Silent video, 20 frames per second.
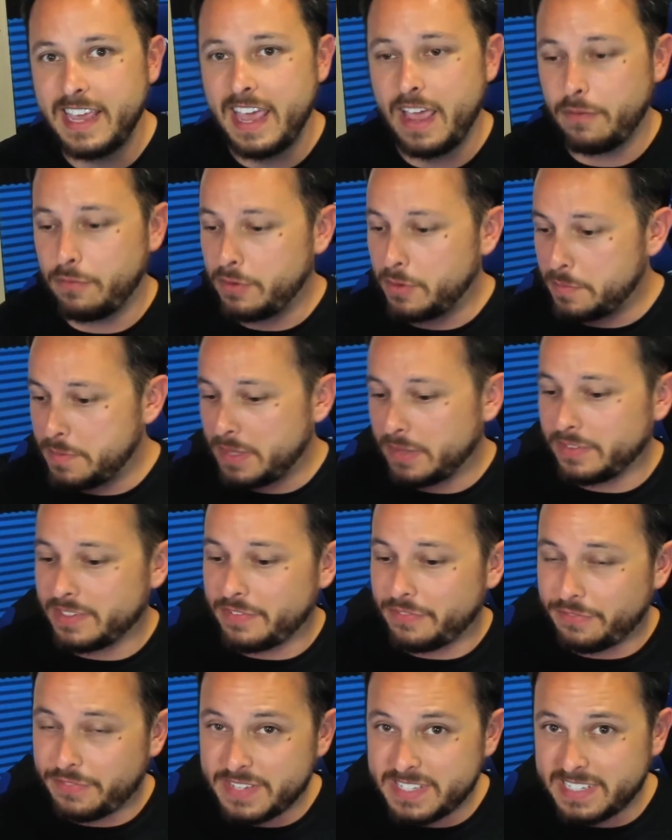and we'll be able to
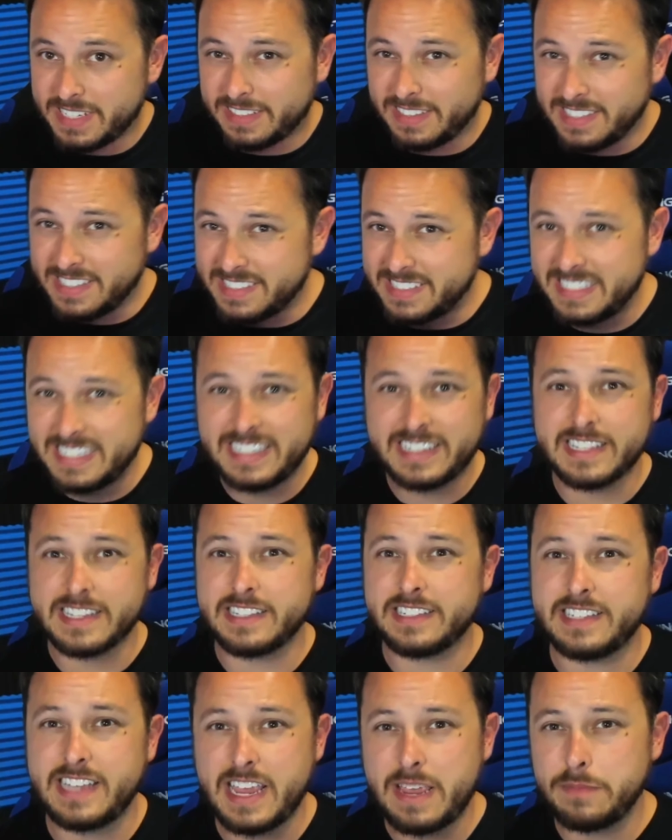physically see the
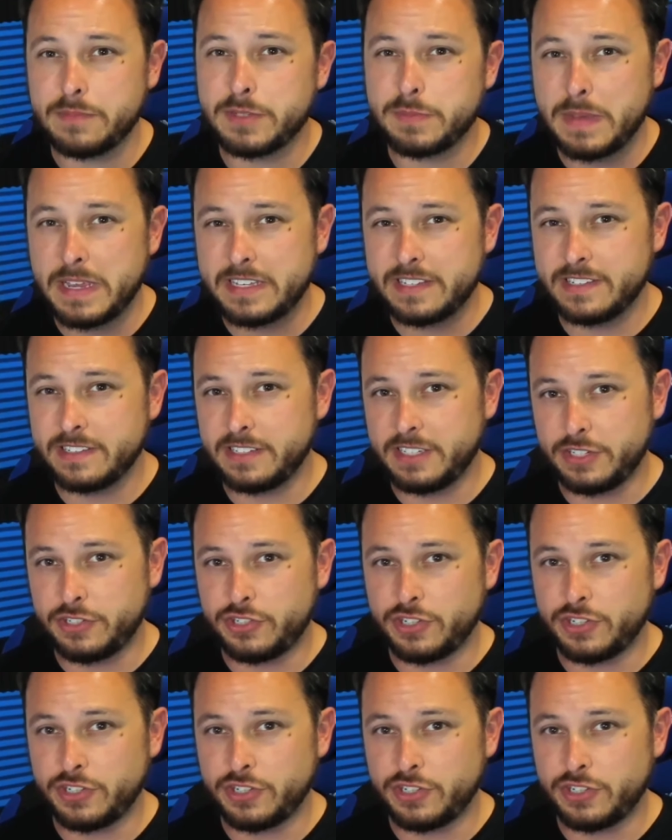same space as each